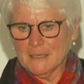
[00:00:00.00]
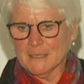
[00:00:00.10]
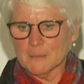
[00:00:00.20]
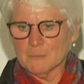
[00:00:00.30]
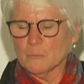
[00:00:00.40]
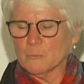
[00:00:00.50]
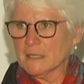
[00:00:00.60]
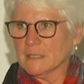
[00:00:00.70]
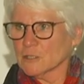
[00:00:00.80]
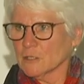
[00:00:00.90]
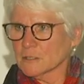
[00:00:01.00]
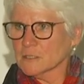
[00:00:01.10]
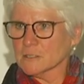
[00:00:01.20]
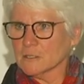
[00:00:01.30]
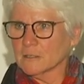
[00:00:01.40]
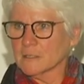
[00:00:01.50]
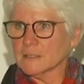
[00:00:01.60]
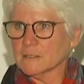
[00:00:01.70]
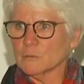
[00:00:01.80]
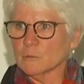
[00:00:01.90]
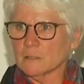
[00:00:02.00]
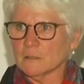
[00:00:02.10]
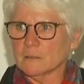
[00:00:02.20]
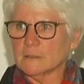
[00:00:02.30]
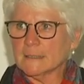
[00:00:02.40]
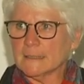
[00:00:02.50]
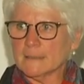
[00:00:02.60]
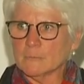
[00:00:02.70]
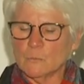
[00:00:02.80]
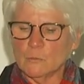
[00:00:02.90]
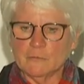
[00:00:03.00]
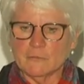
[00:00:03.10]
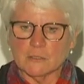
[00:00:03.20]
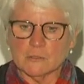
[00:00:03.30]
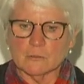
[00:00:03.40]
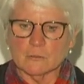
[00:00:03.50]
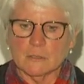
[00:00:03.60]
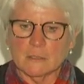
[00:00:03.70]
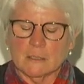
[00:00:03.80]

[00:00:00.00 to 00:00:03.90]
but the chances are that you will move into